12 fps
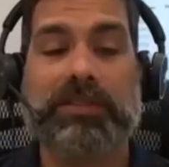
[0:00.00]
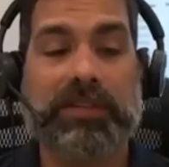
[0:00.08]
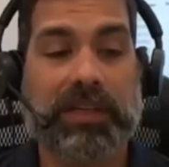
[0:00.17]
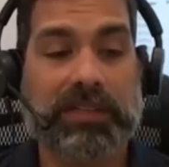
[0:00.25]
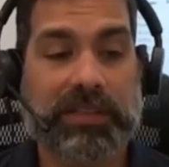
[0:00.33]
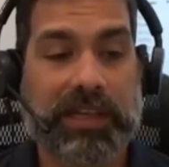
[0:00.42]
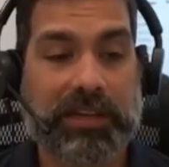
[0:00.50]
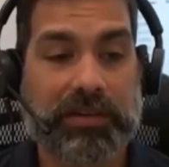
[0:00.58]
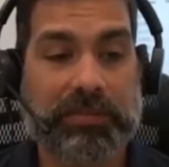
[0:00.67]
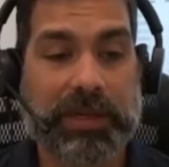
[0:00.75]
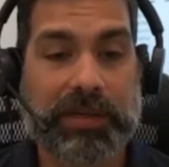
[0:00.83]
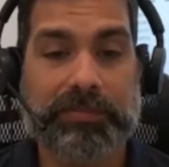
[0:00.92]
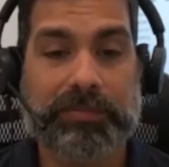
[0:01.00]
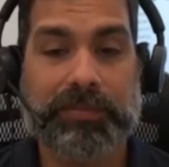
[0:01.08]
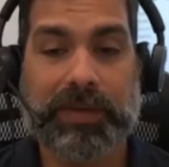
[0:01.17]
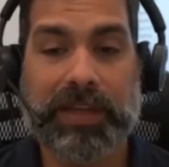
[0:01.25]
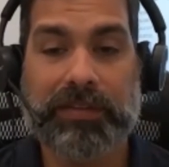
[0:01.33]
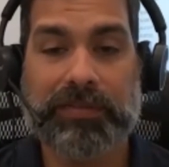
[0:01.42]
or not, Daniel, but
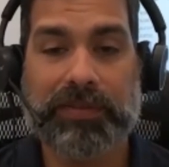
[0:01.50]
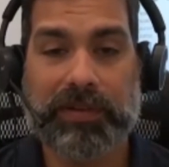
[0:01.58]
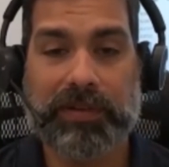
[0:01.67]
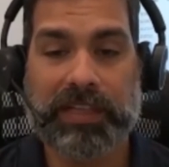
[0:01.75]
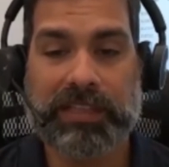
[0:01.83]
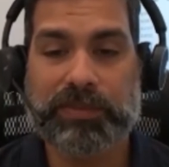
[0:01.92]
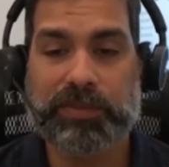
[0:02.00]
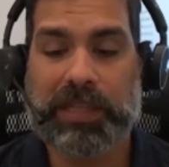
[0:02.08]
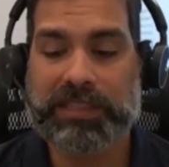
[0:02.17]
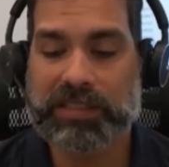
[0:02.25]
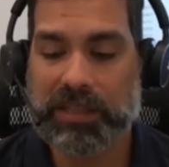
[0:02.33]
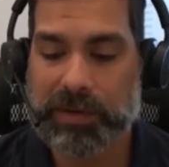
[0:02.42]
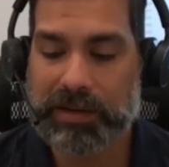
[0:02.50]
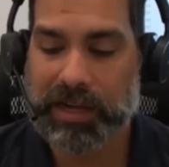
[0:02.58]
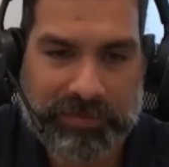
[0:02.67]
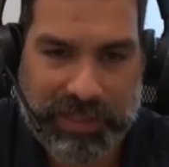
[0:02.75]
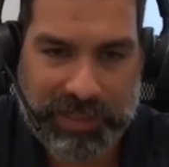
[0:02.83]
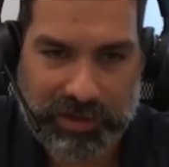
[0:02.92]
let's talk about
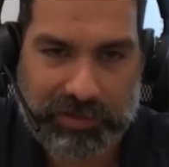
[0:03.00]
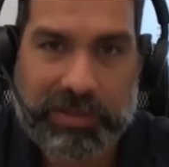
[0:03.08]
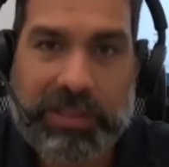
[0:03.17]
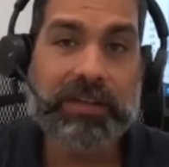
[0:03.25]
video.